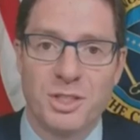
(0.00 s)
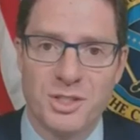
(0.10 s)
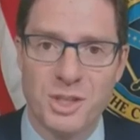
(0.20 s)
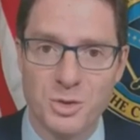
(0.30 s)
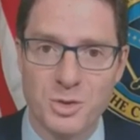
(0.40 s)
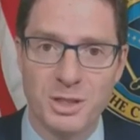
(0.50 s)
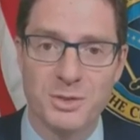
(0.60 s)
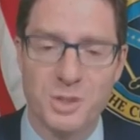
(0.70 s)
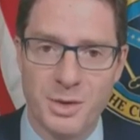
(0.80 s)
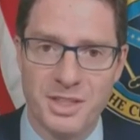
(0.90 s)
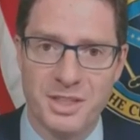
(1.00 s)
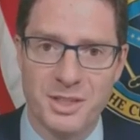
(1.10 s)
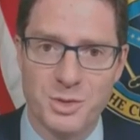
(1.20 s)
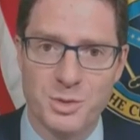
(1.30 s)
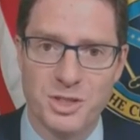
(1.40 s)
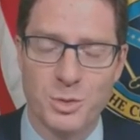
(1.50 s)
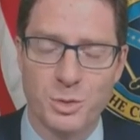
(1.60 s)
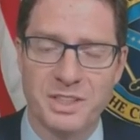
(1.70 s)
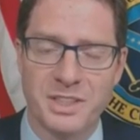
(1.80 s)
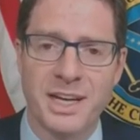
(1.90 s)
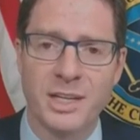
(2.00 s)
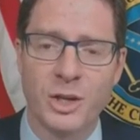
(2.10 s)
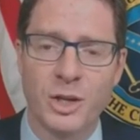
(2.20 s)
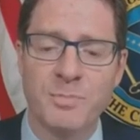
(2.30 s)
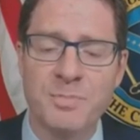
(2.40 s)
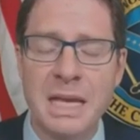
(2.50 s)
Zones bill. So I think this was a terrific dialogue.